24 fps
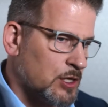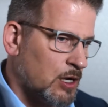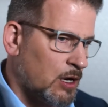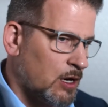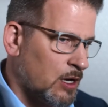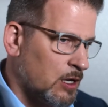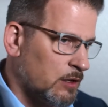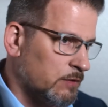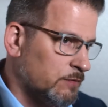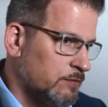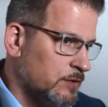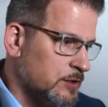
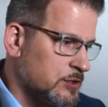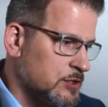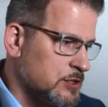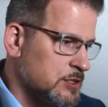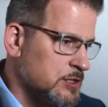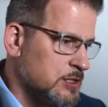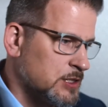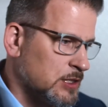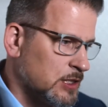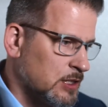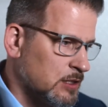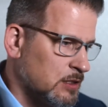
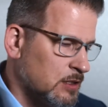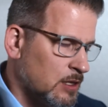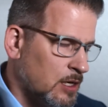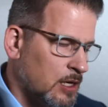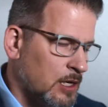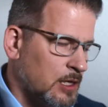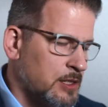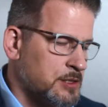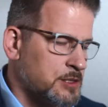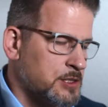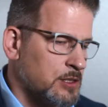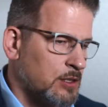high-efficiency and
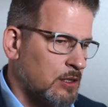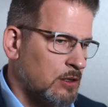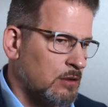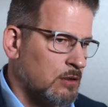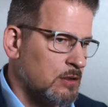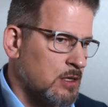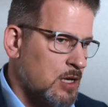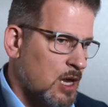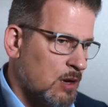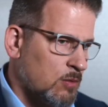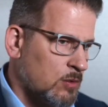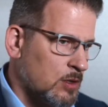highly
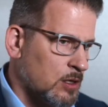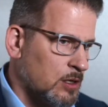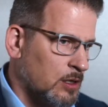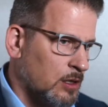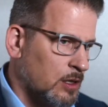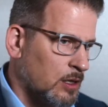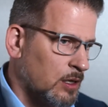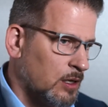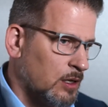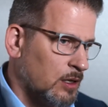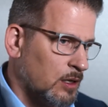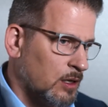secure
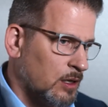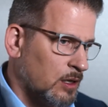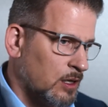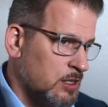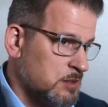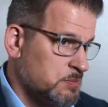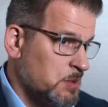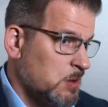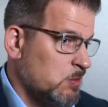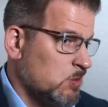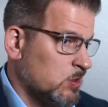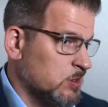network
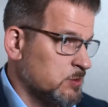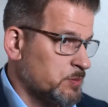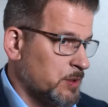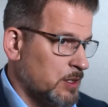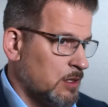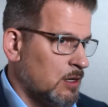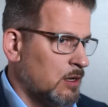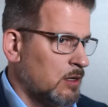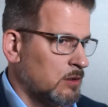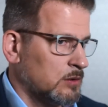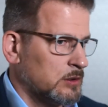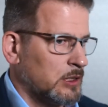has been what's
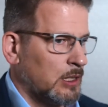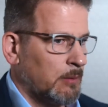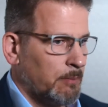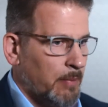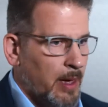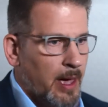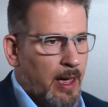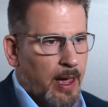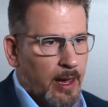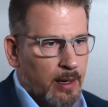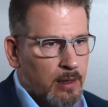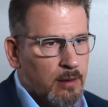been holding
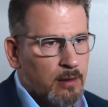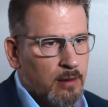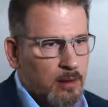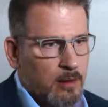back.